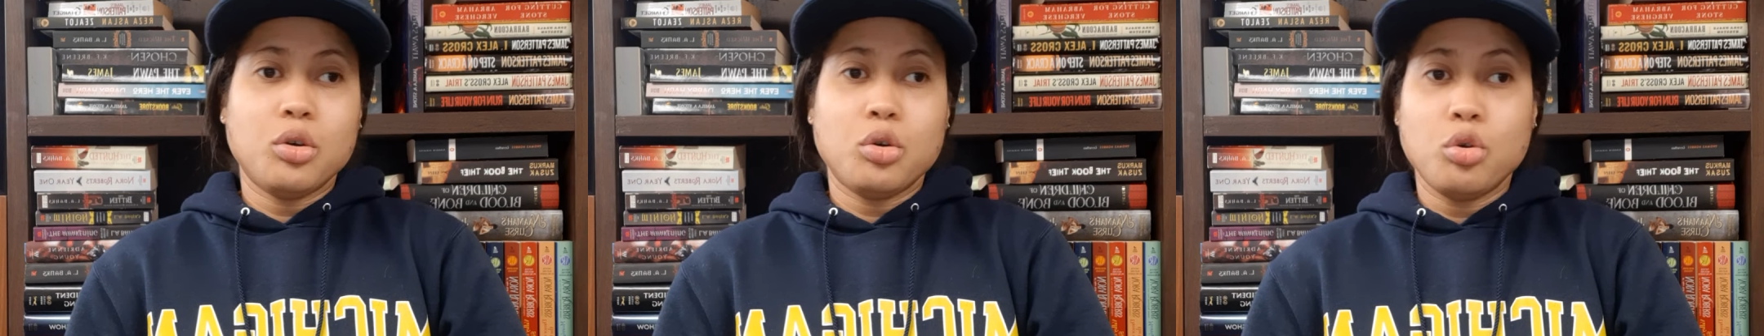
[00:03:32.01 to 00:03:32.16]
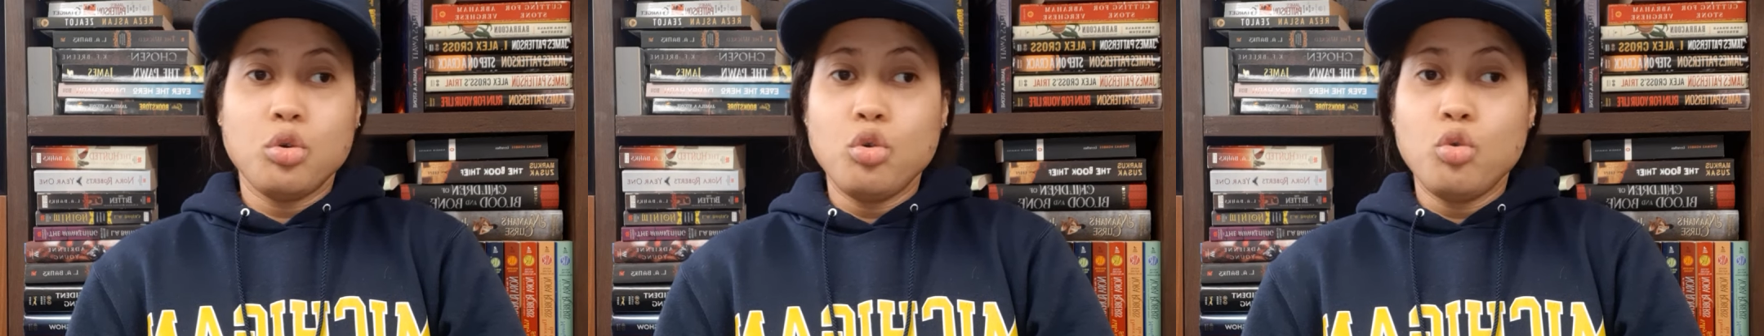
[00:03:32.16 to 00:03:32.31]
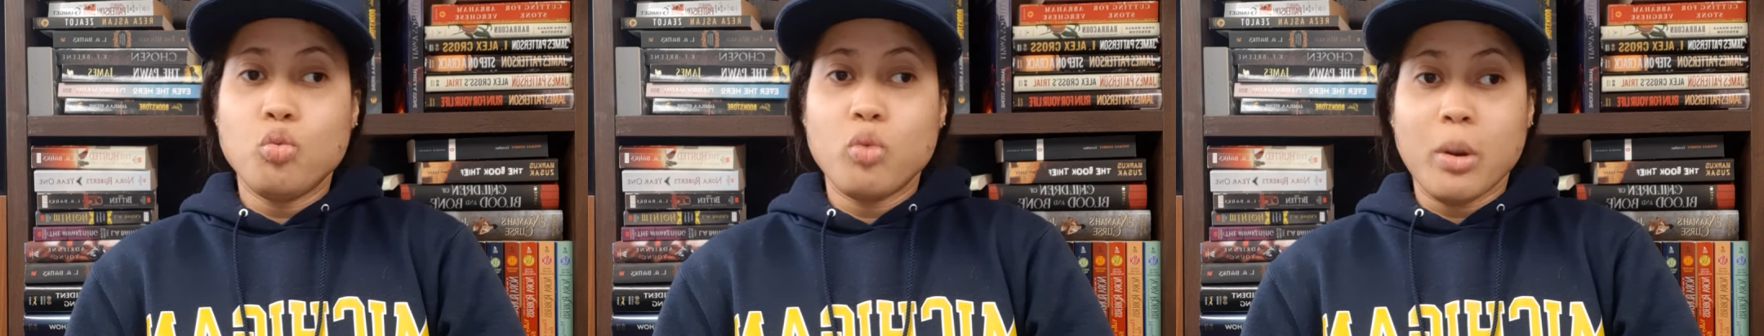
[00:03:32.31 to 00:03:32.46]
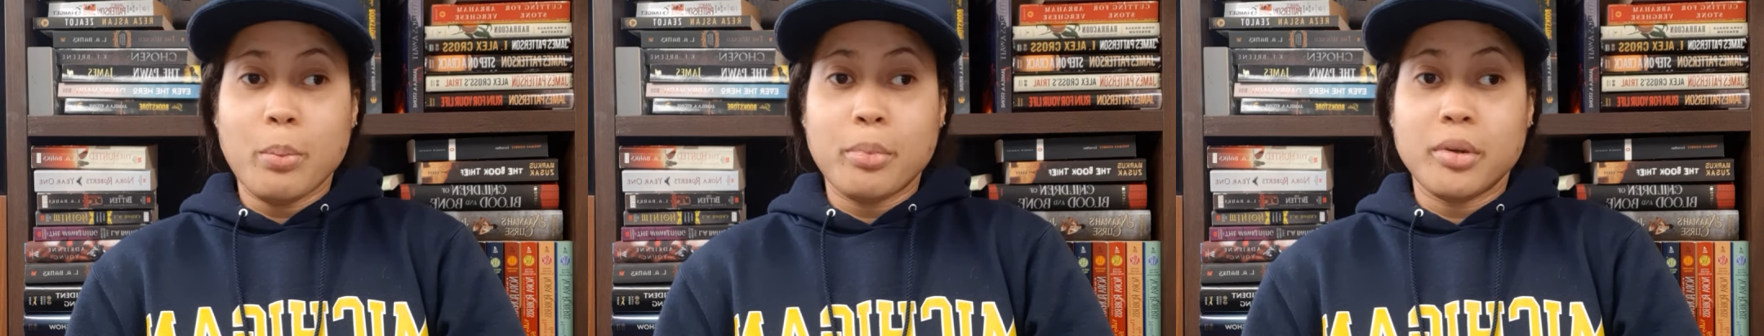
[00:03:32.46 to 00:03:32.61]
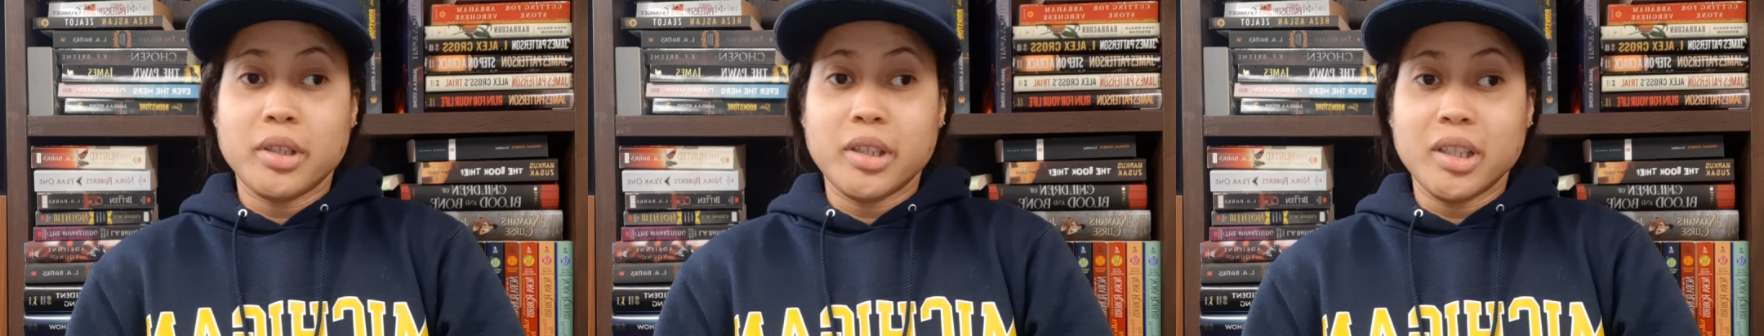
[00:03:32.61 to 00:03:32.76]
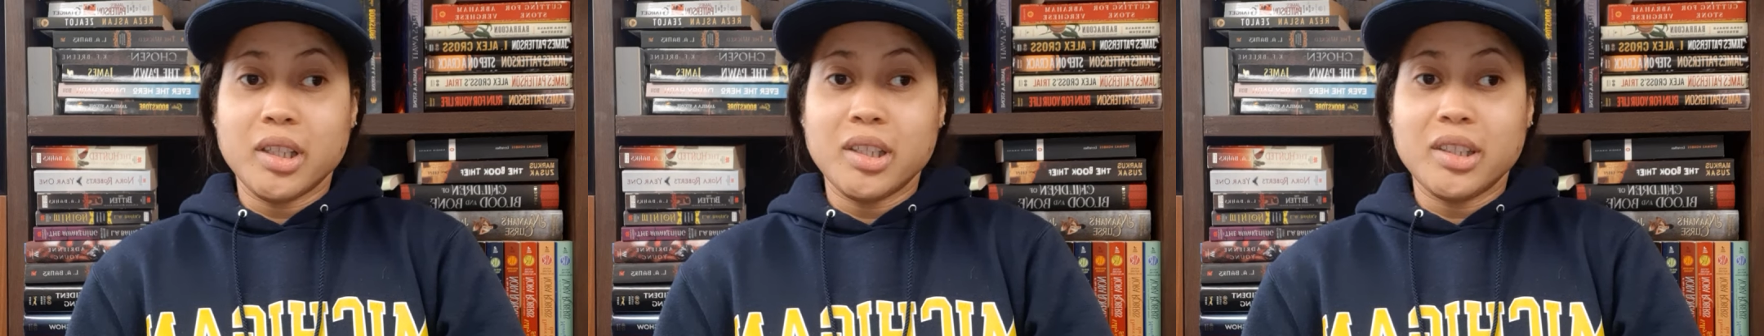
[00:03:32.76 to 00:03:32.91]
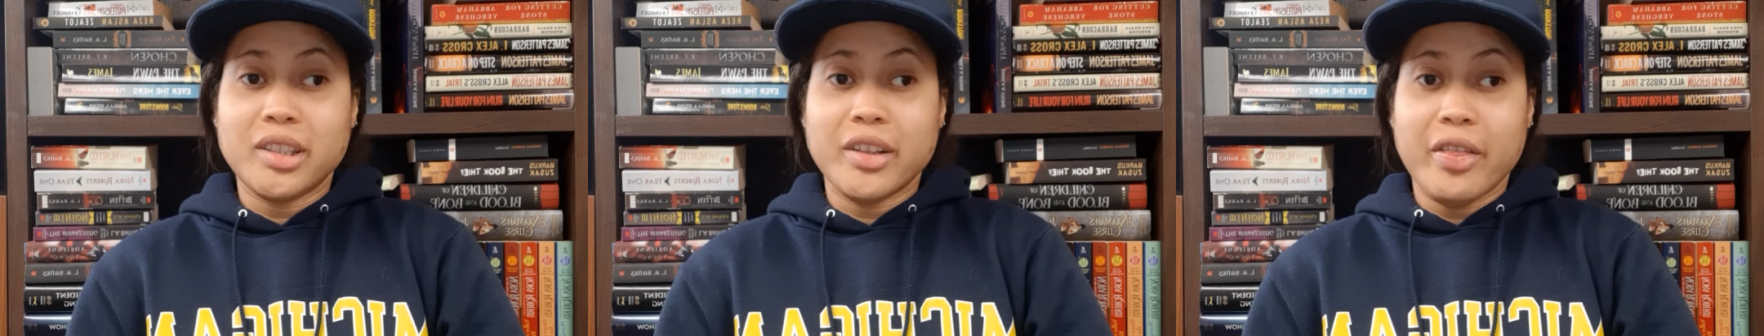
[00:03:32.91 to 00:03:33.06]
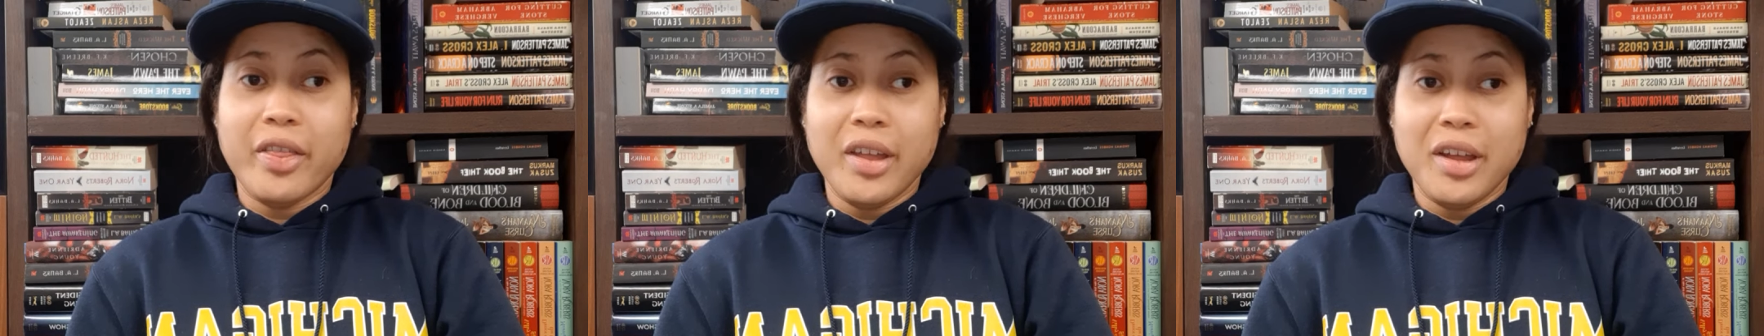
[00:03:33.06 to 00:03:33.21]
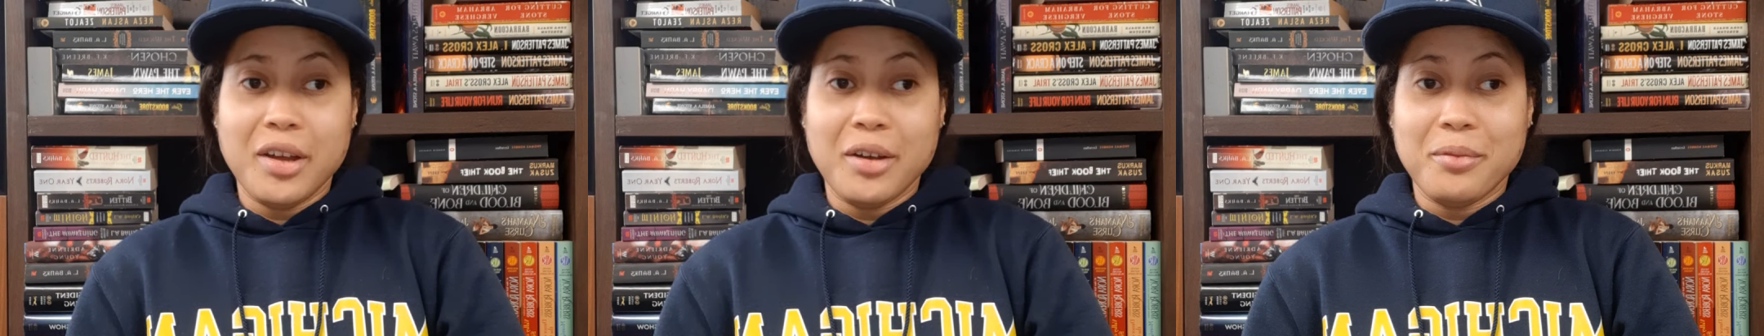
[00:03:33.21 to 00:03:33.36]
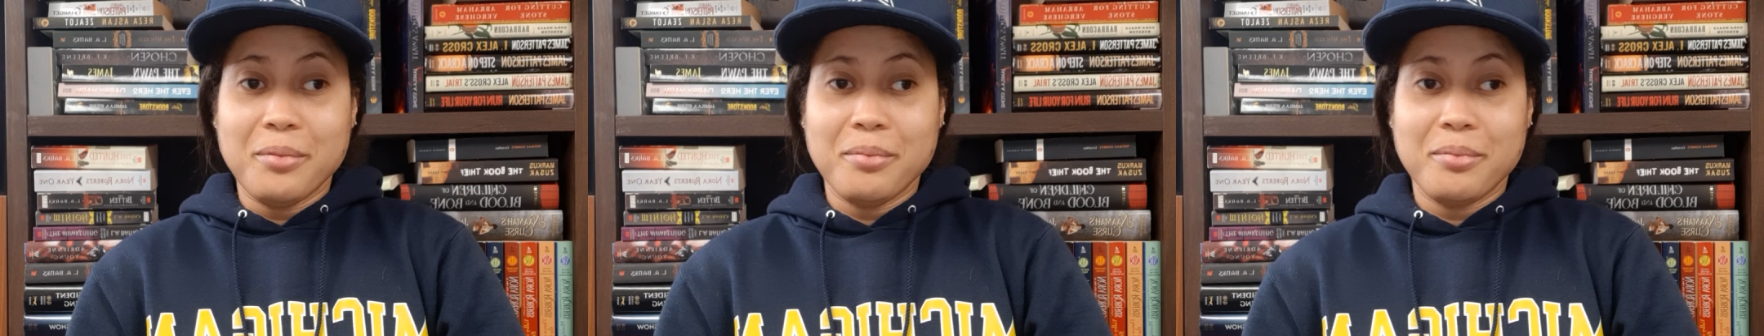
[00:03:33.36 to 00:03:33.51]
who represents
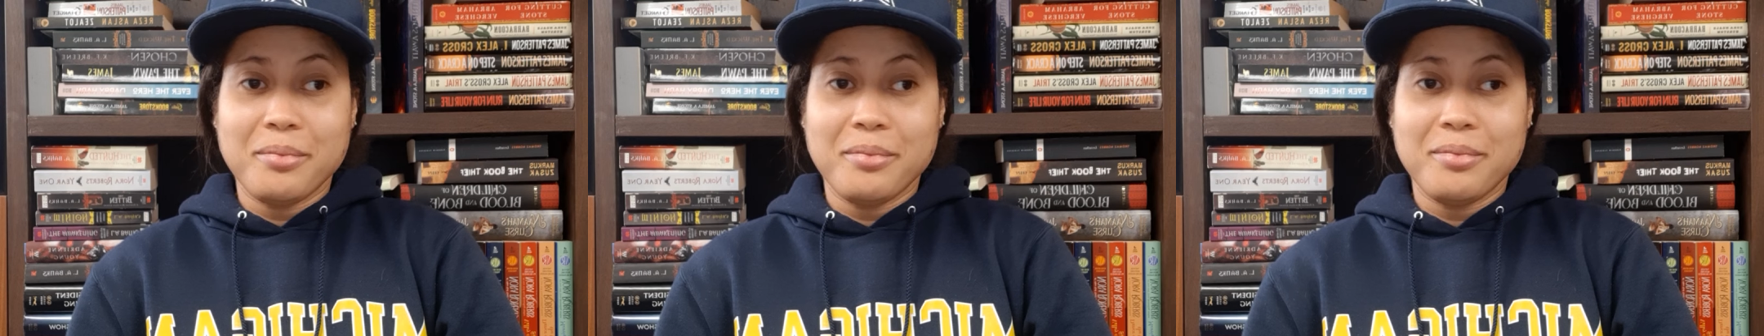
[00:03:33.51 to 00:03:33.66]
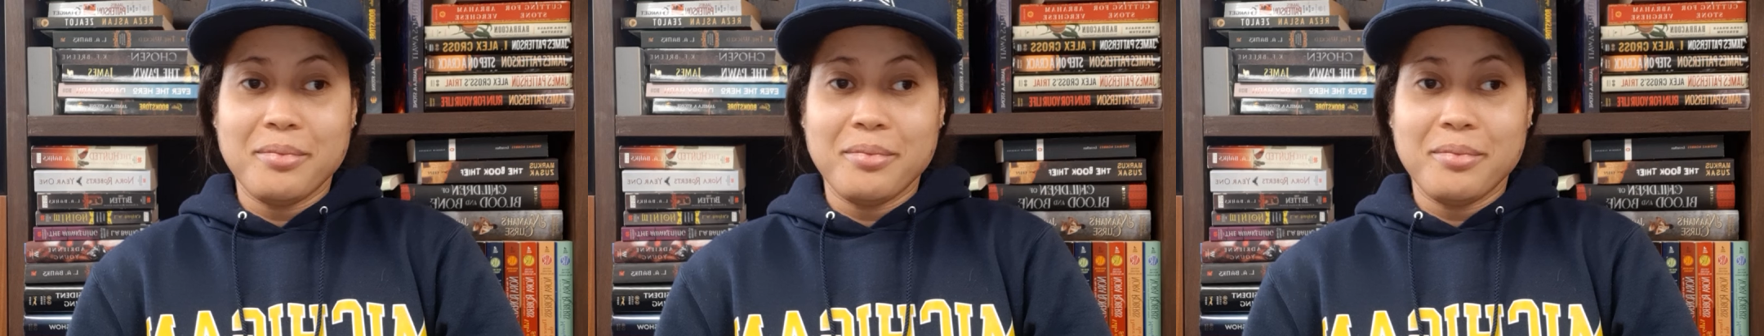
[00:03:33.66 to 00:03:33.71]
them.